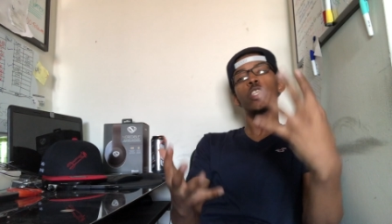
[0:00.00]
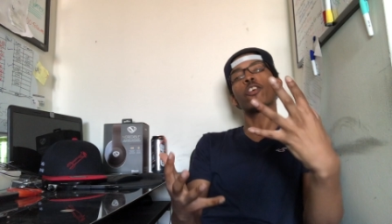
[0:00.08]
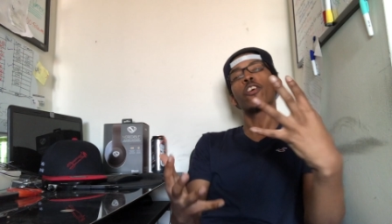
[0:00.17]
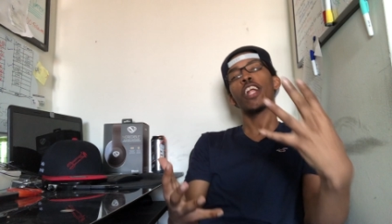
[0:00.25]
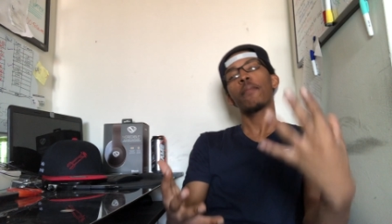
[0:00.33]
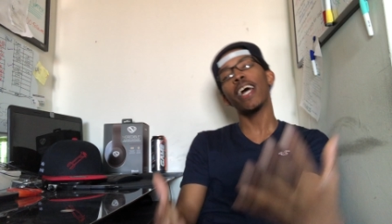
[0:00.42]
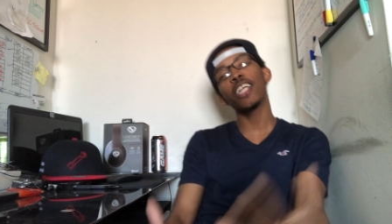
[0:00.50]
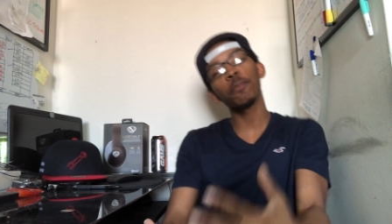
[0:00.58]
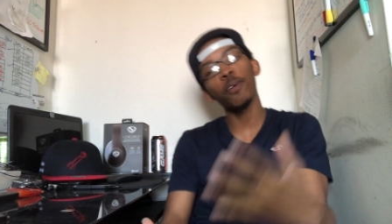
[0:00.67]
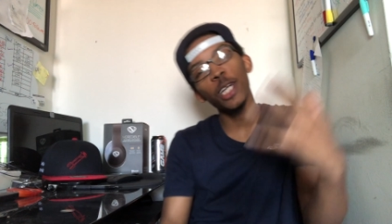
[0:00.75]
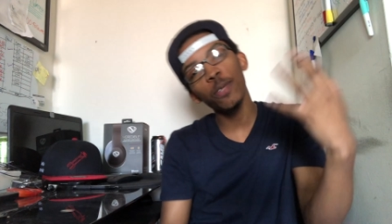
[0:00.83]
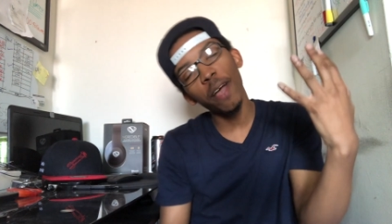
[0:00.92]
What's going on, everybody? It's
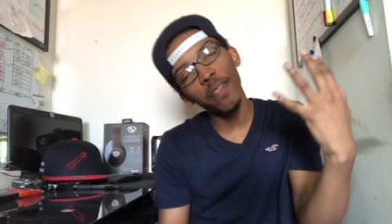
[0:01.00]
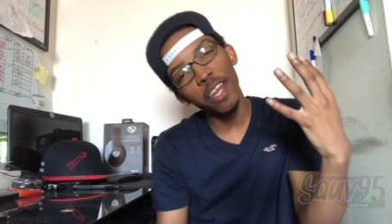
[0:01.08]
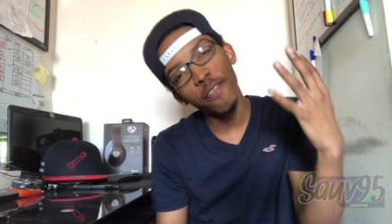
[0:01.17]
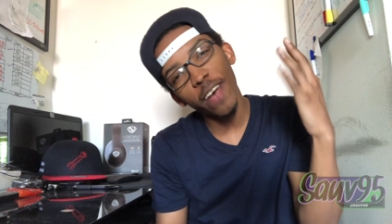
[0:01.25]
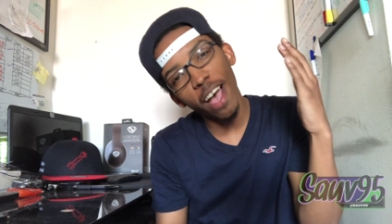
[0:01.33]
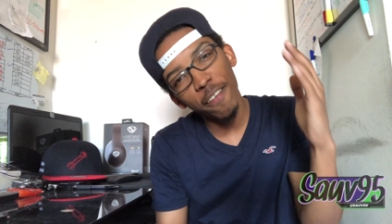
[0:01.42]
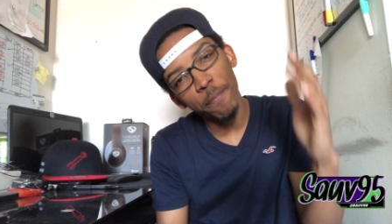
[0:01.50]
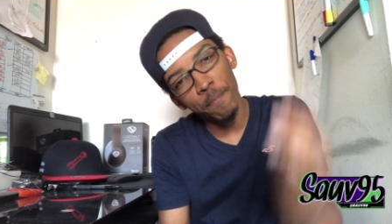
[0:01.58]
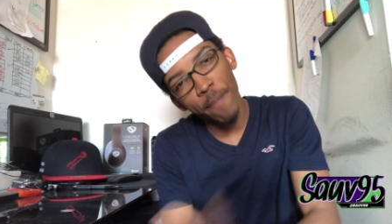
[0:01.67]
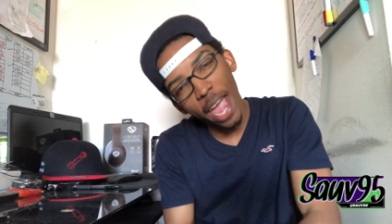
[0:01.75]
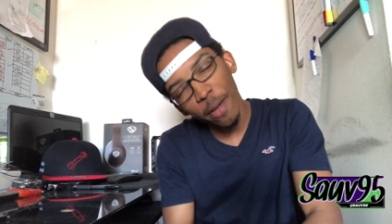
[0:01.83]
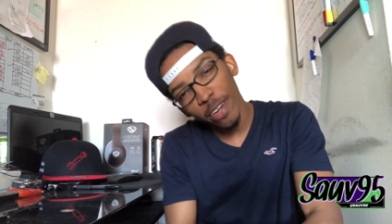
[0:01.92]
your boy
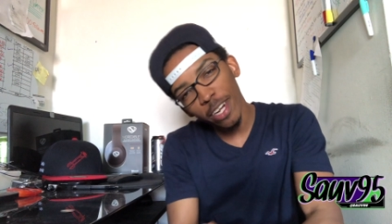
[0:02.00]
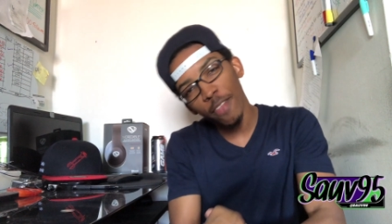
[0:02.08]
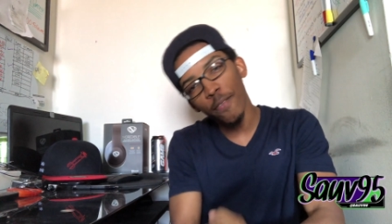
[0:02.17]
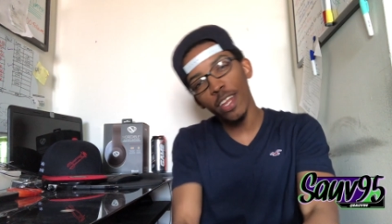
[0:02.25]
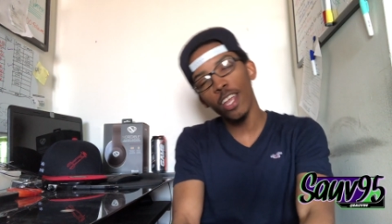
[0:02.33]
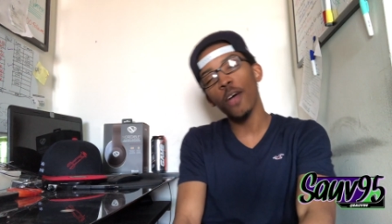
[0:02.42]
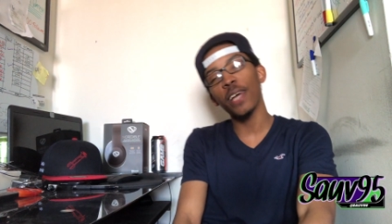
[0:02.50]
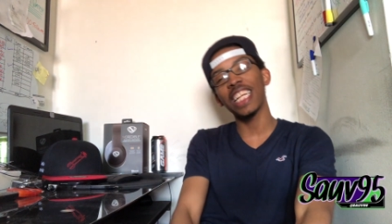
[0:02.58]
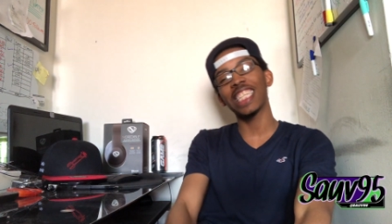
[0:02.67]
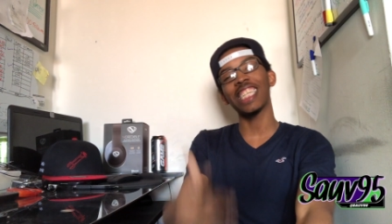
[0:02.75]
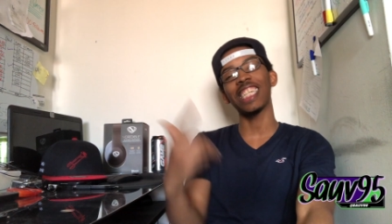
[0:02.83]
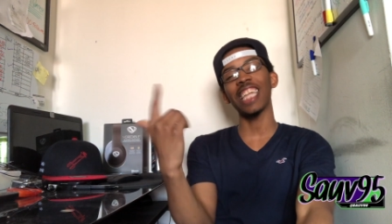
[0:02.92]
Swap95 back with another video, and
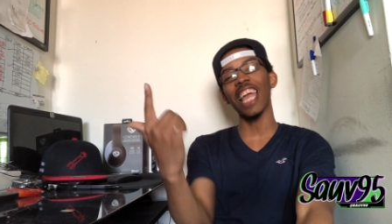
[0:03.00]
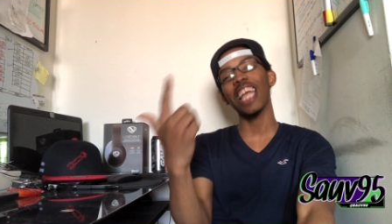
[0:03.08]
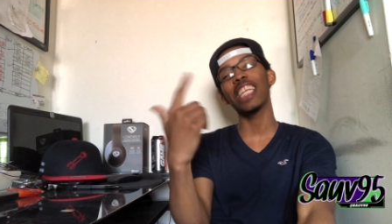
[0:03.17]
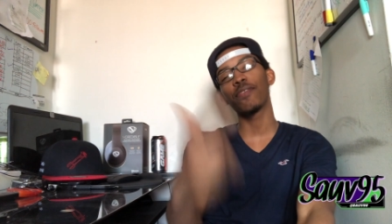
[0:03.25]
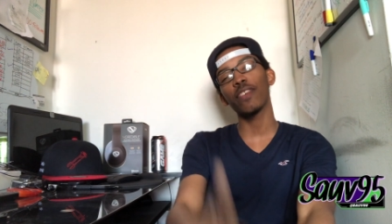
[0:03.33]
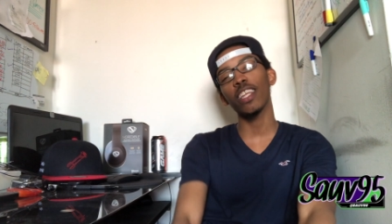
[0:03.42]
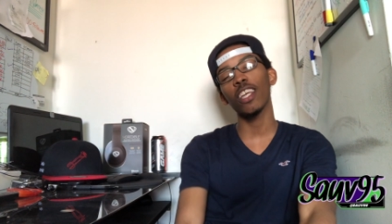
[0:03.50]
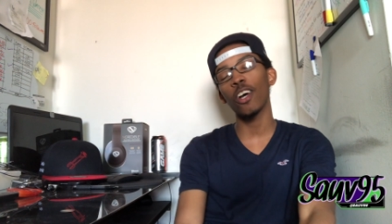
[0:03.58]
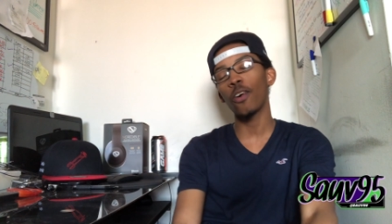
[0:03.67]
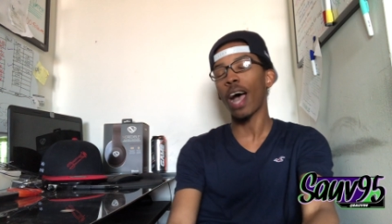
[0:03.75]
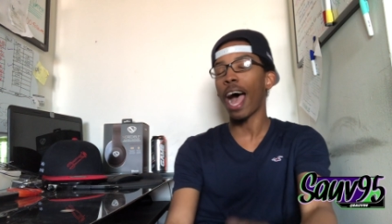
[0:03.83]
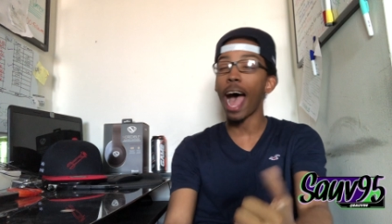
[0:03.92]
in today's
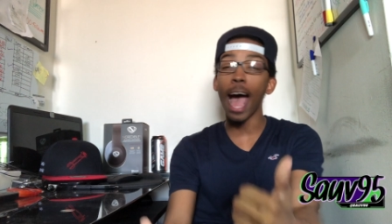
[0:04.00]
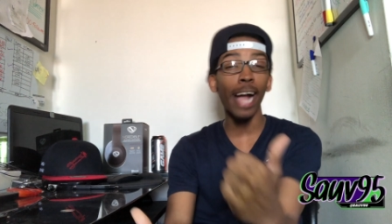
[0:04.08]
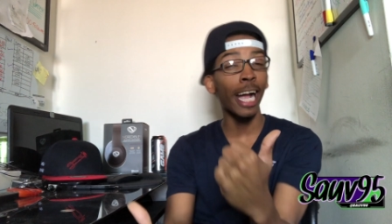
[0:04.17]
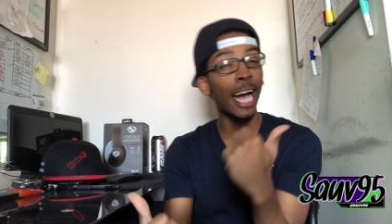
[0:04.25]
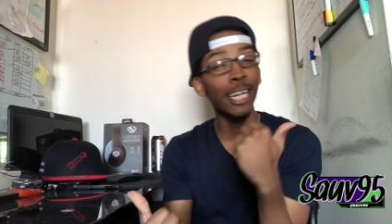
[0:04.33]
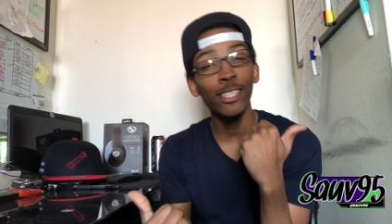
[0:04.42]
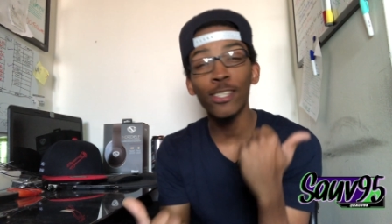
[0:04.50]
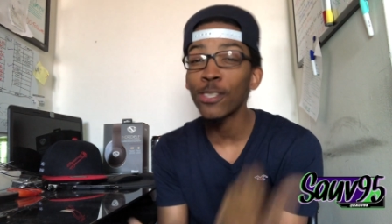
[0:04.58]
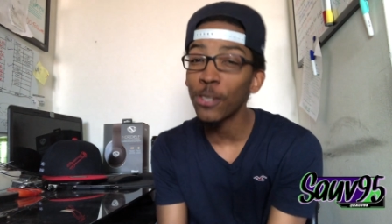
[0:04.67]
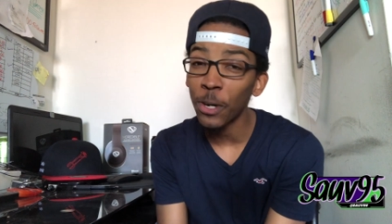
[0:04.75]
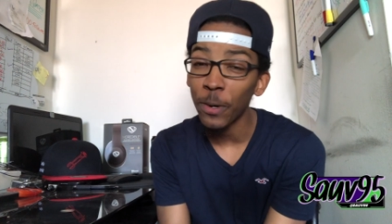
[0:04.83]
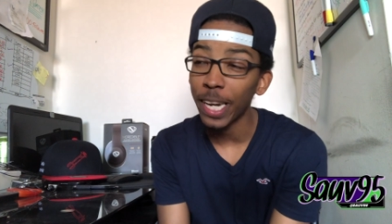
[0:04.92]
video I got a
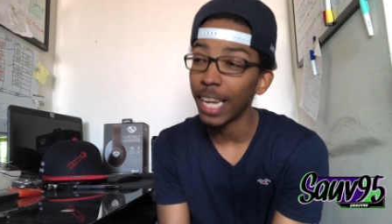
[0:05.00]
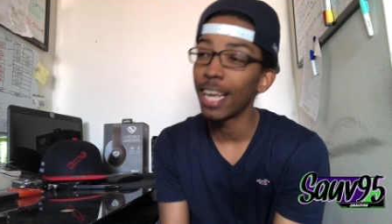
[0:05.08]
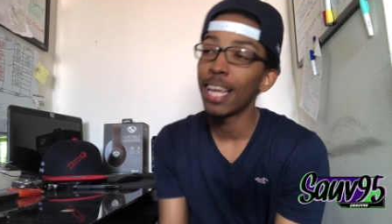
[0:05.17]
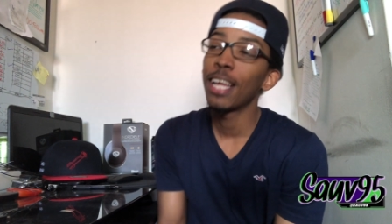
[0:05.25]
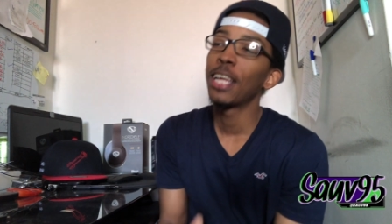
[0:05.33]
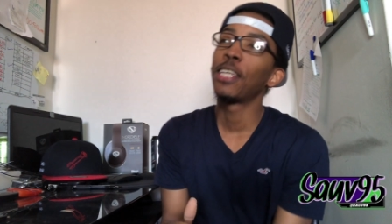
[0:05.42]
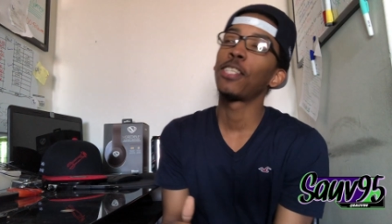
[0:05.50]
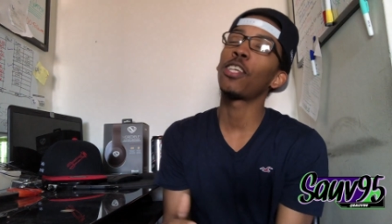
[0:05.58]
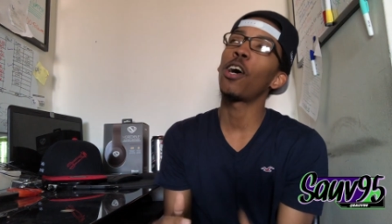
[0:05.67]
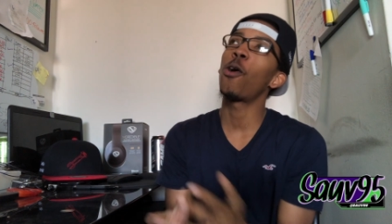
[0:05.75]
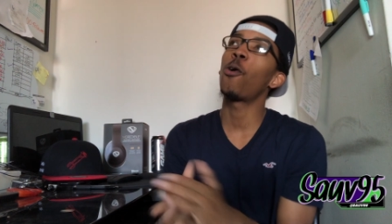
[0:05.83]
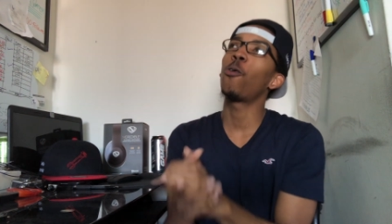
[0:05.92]
story.
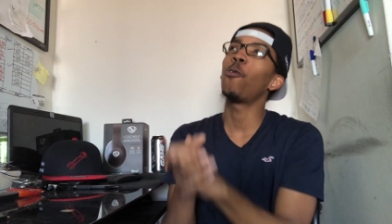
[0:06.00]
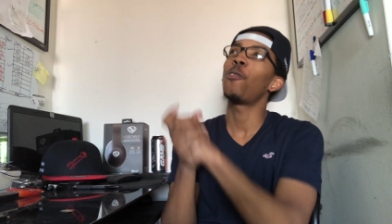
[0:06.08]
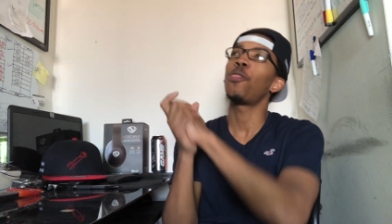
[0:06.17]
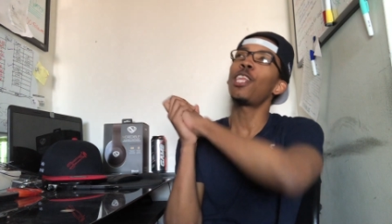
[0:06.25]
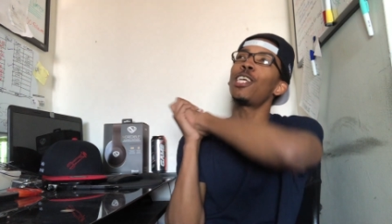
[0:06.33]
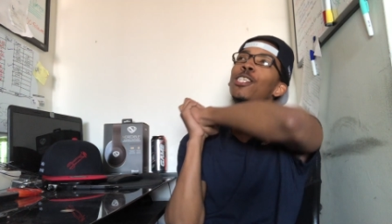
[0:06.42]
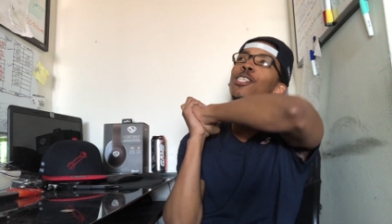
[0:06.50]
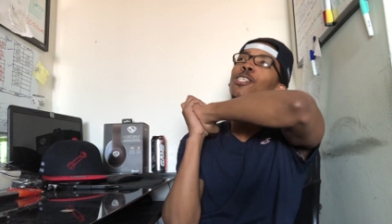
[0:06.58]
So this